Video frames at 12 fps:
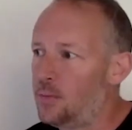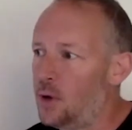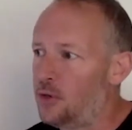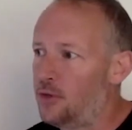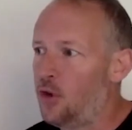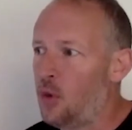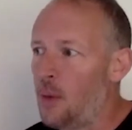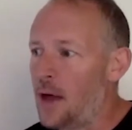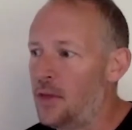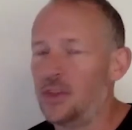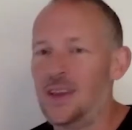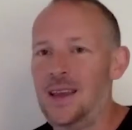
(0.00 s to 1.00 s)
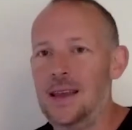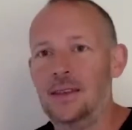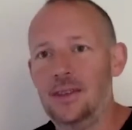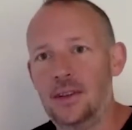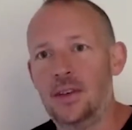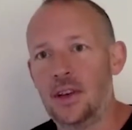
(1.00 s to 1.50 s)
format that's
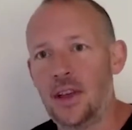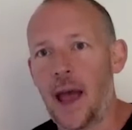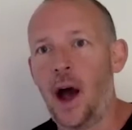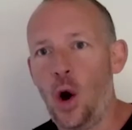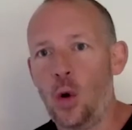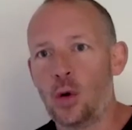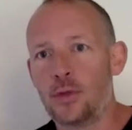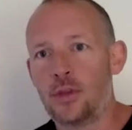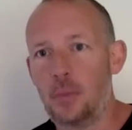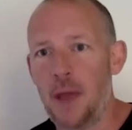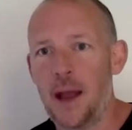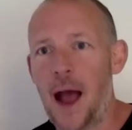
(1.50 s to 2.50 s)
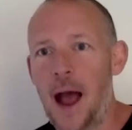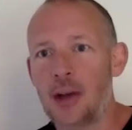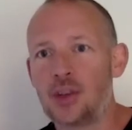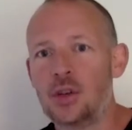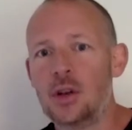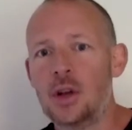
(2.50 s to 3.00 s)
easy to get hold of to be an
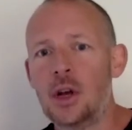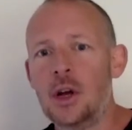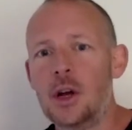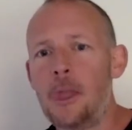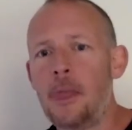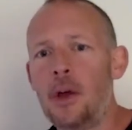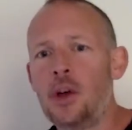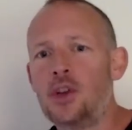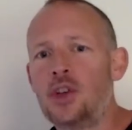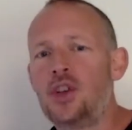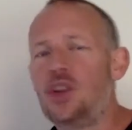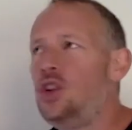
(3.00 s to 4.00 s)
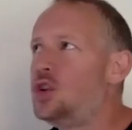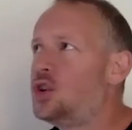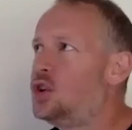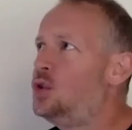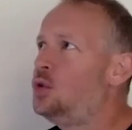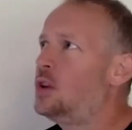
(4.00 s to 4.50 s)
action.
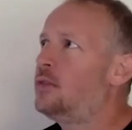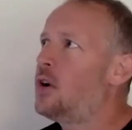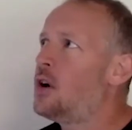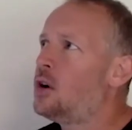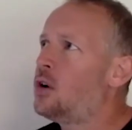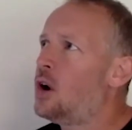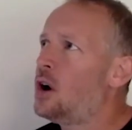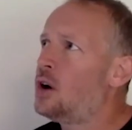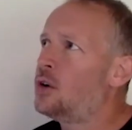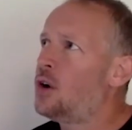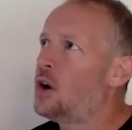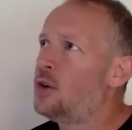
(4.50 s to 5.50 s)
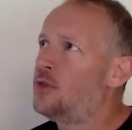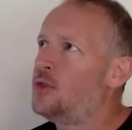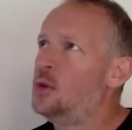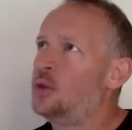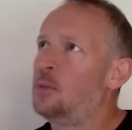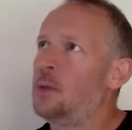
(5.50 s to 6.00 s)
Could you give our
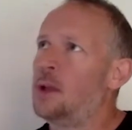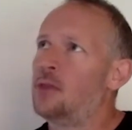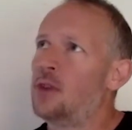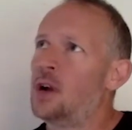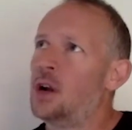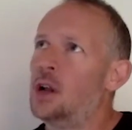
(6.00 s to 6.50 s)
viewers a bit of